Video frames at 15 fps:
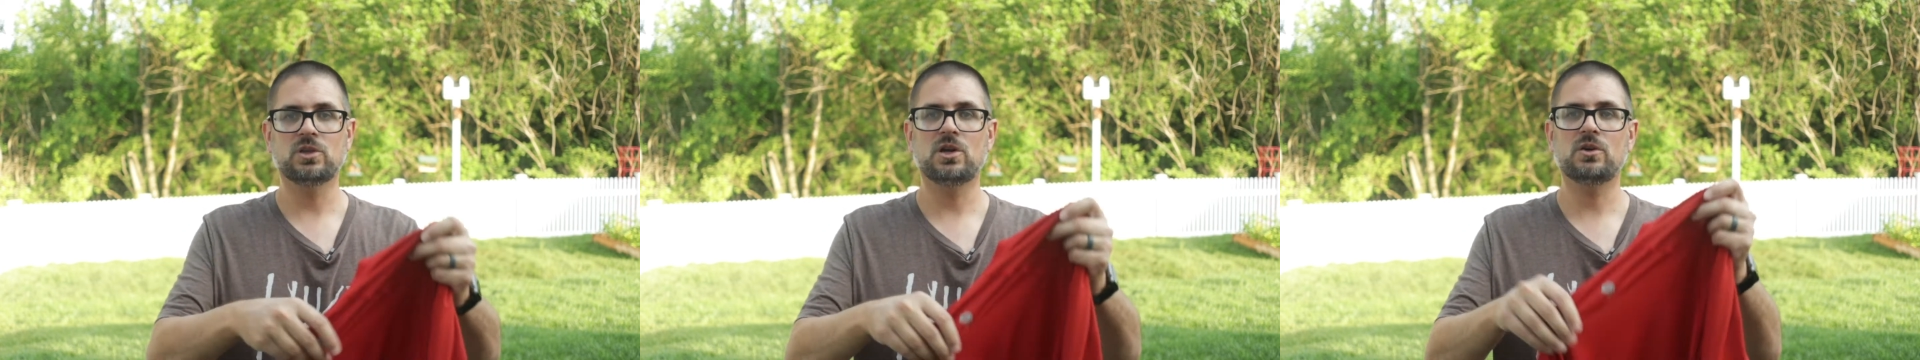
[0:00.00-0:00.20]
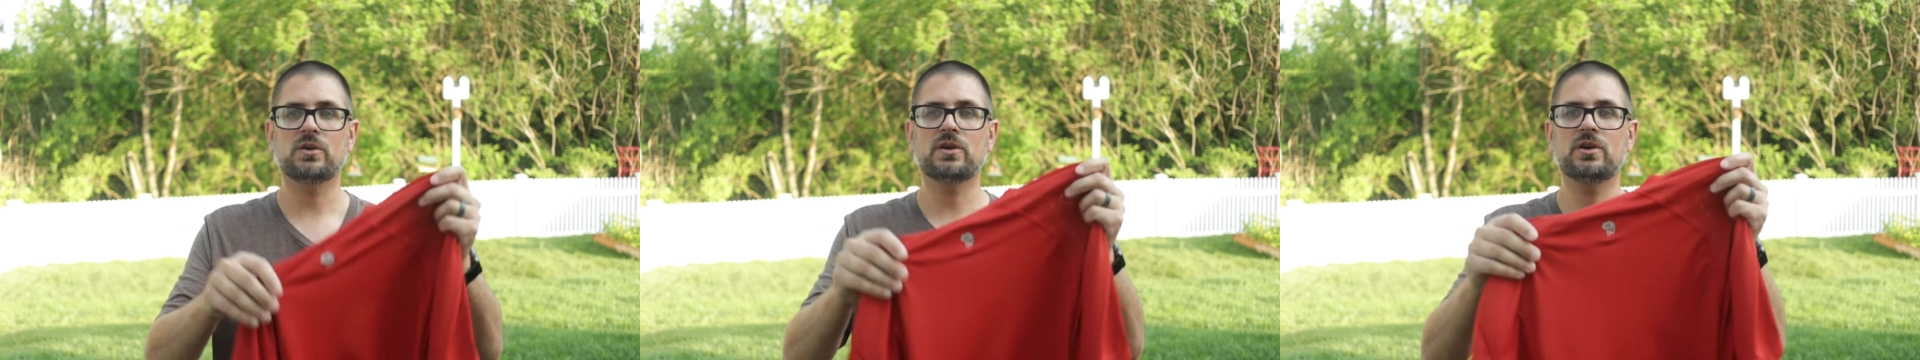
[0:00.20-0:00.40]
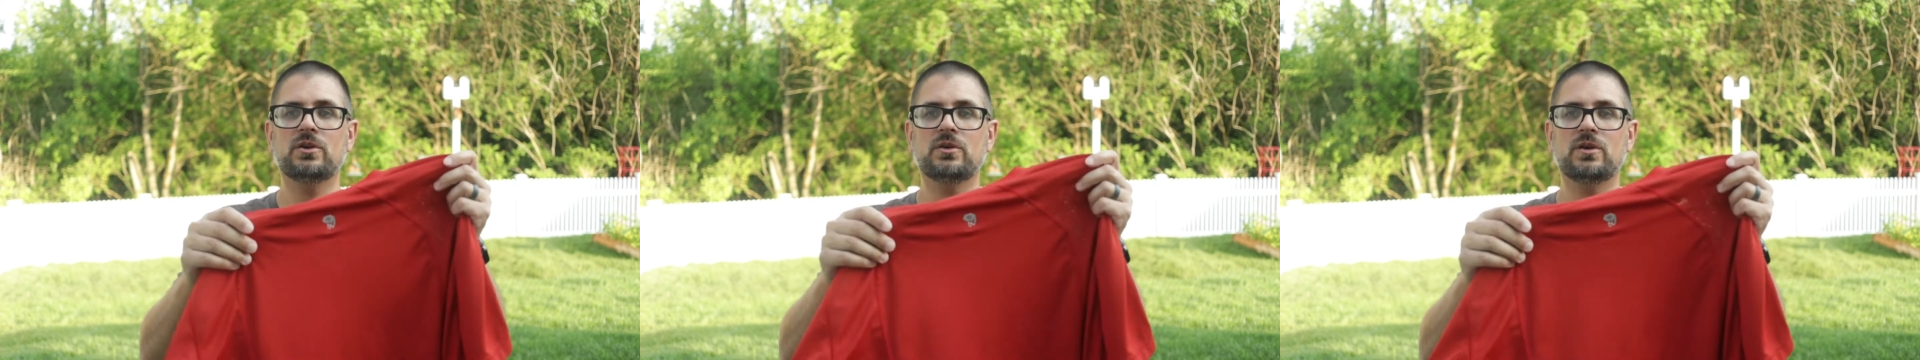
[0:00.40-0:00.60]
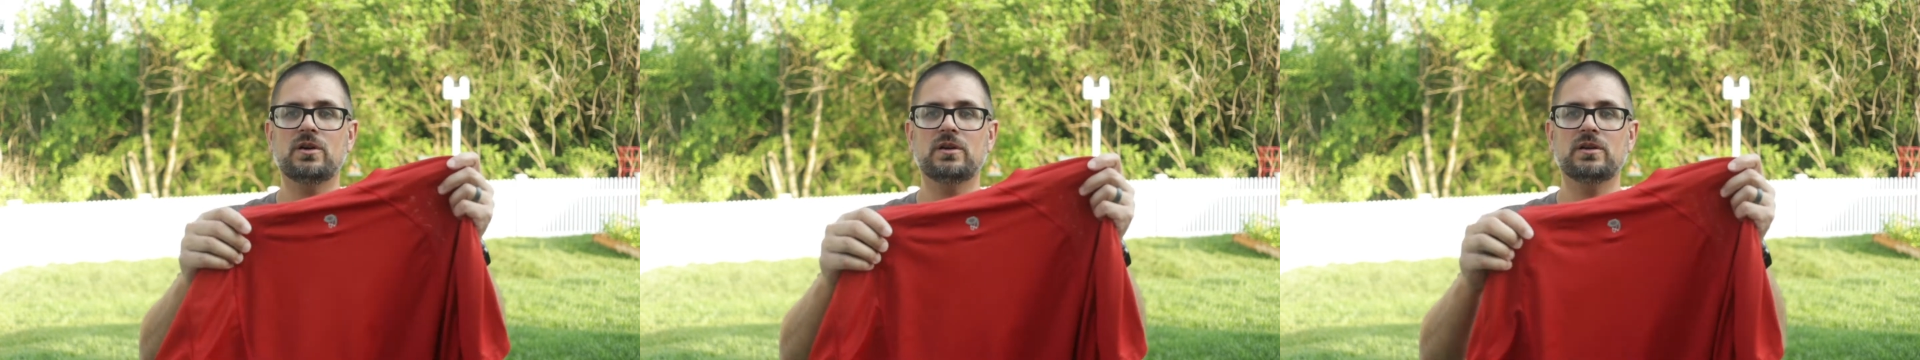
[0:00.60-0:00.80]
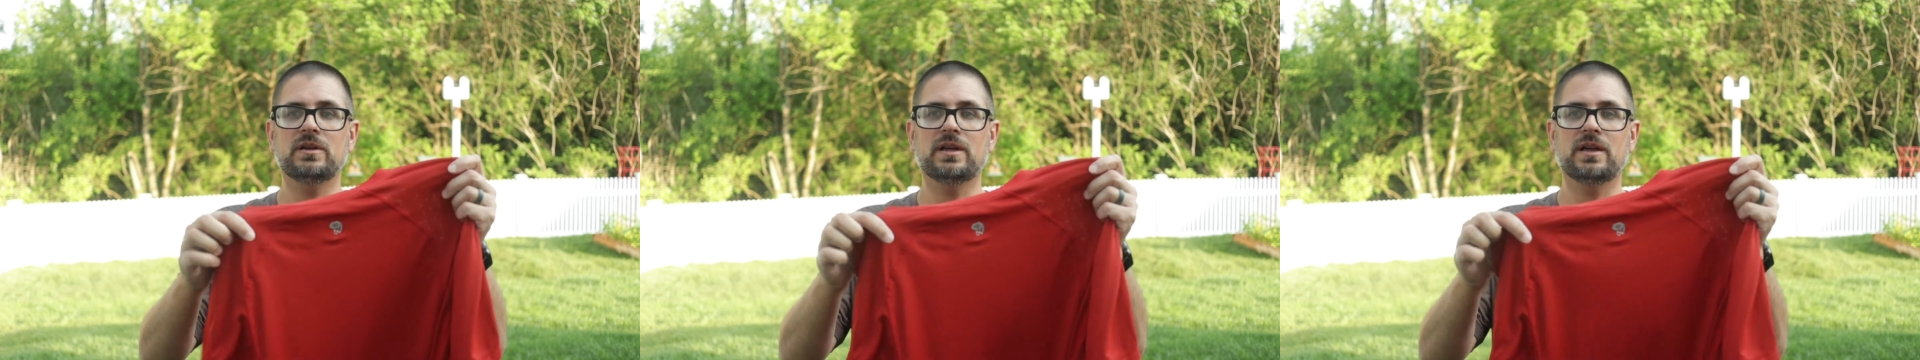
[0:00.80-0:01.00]

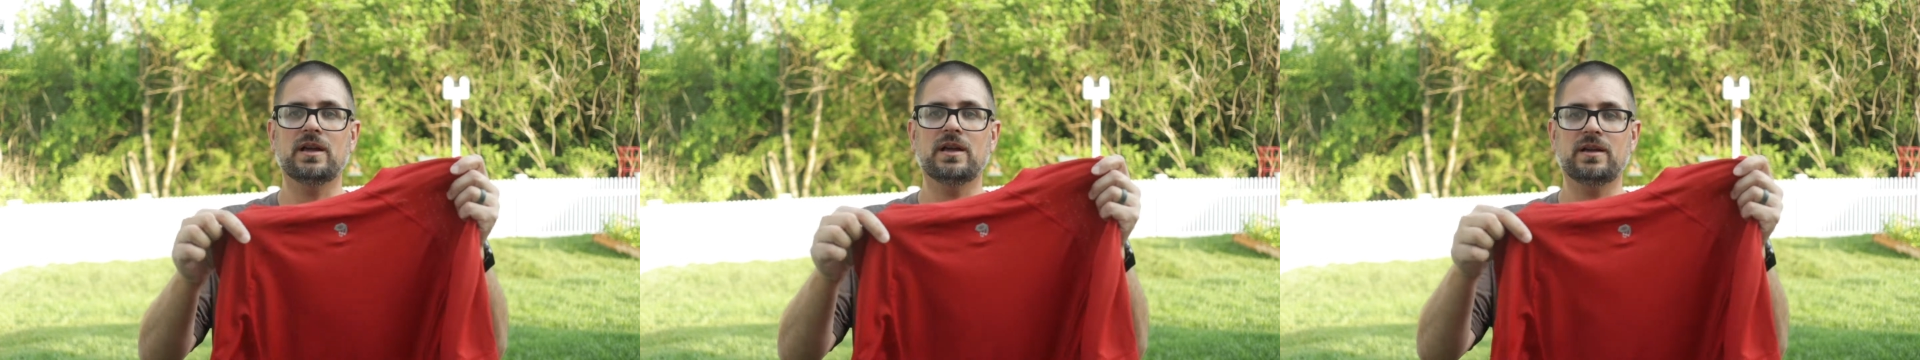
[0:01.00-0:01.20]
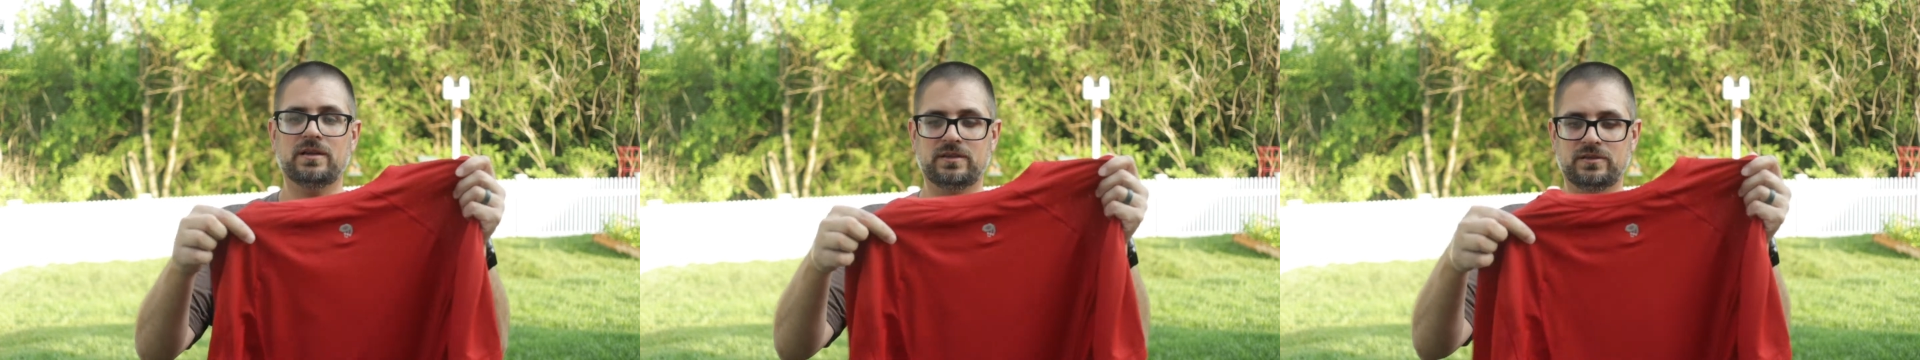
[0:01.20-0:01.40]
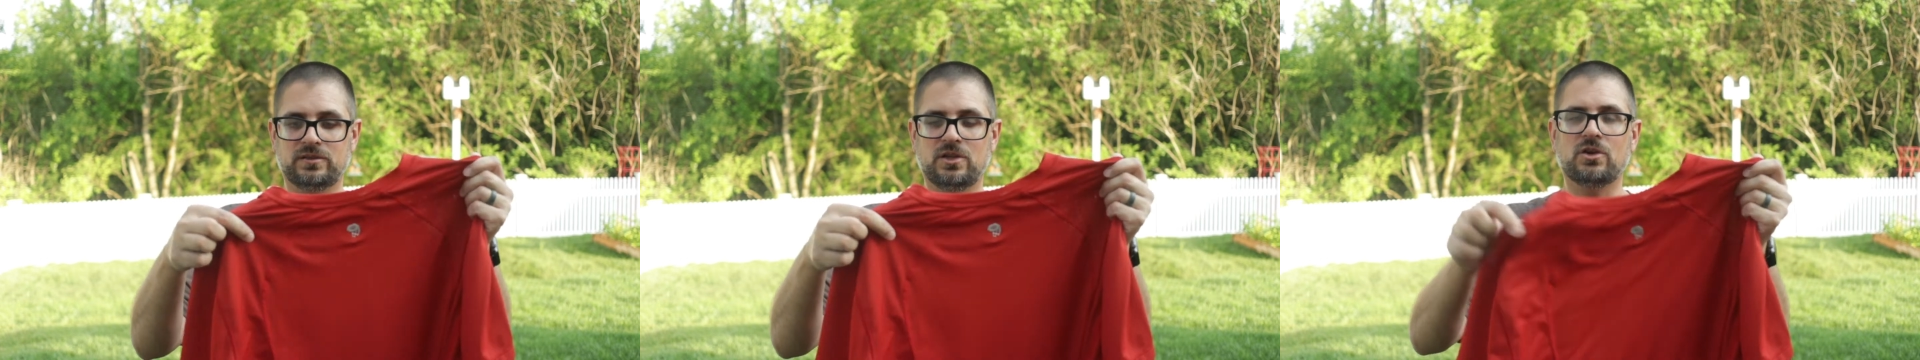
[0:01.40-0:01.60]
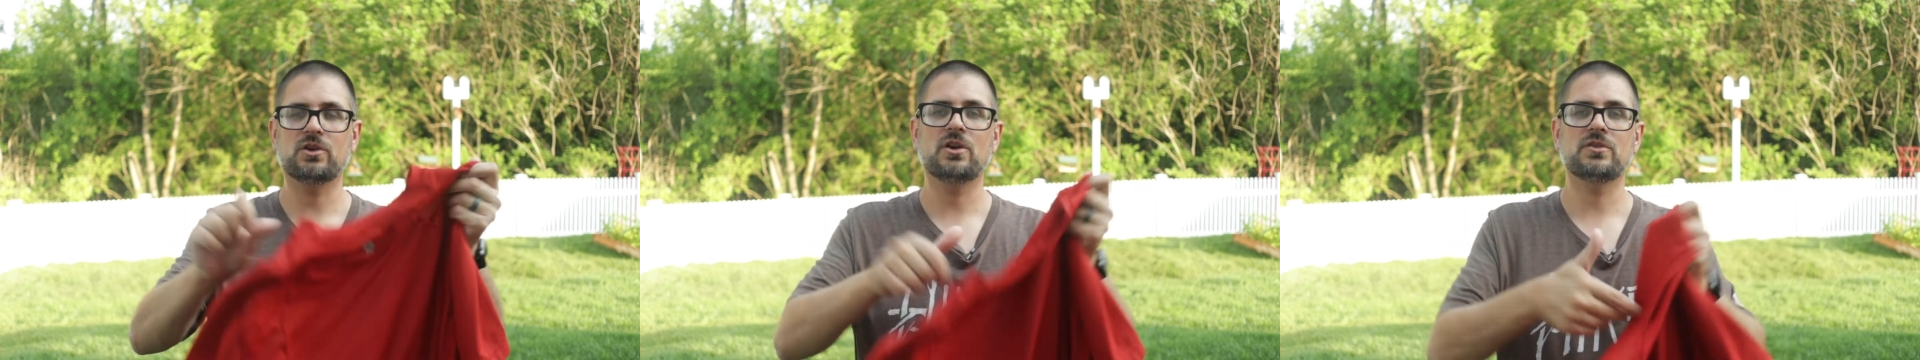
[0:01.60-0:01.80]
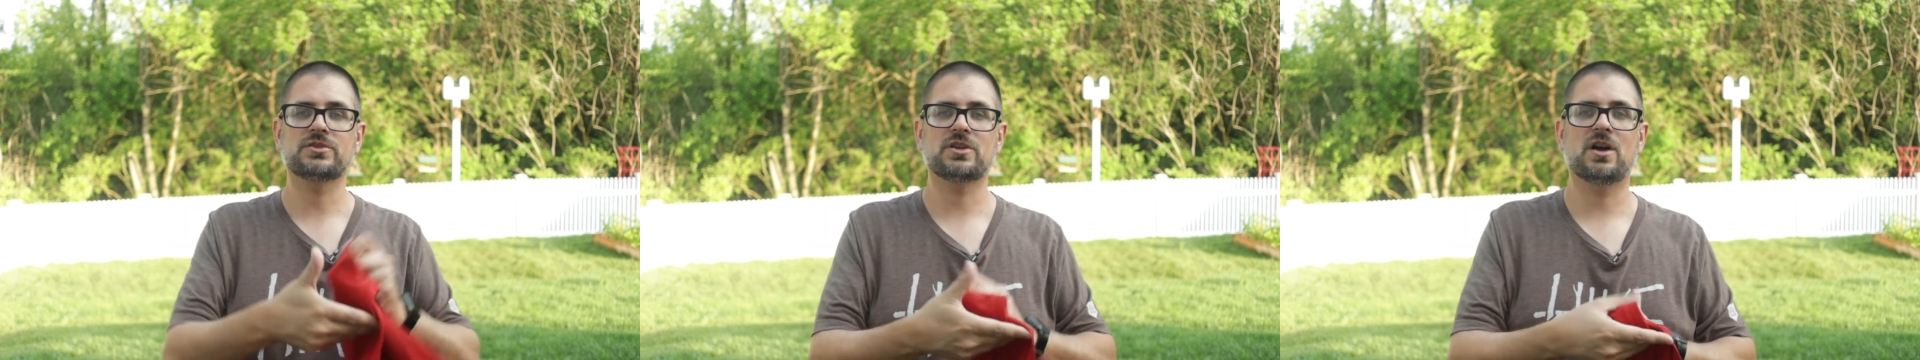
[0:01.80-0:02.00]

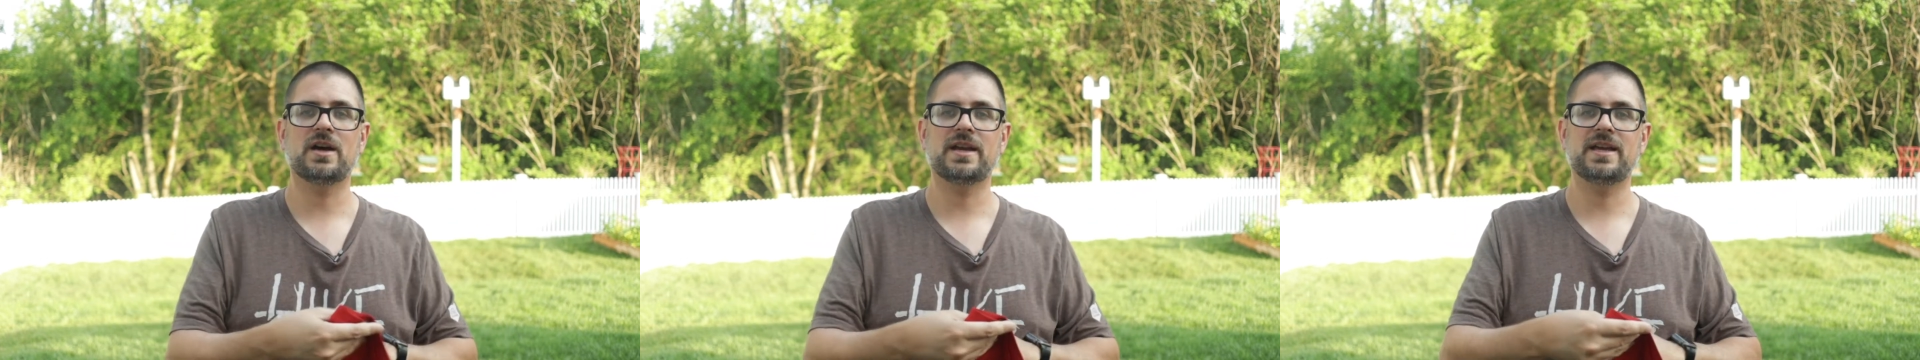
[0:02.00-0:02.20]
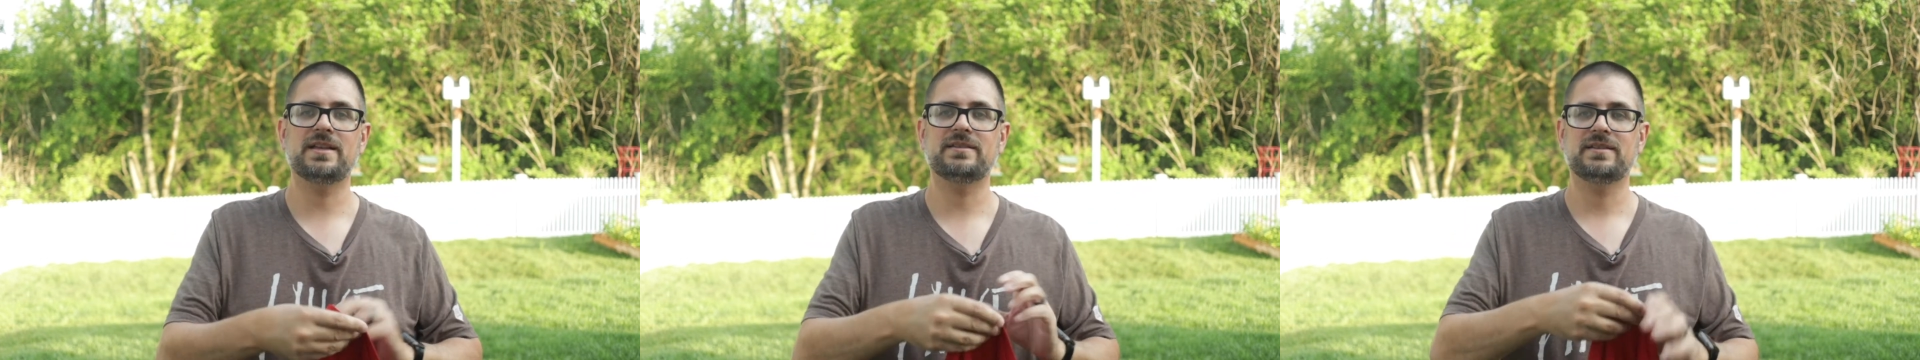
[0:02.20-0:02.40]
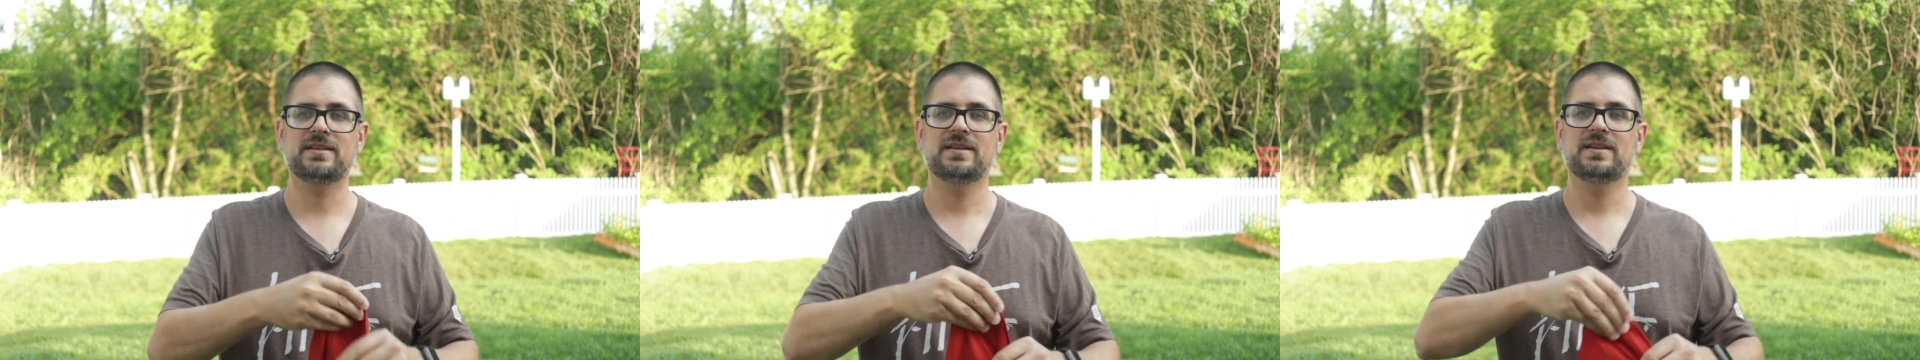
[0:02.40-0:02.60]
logos on it.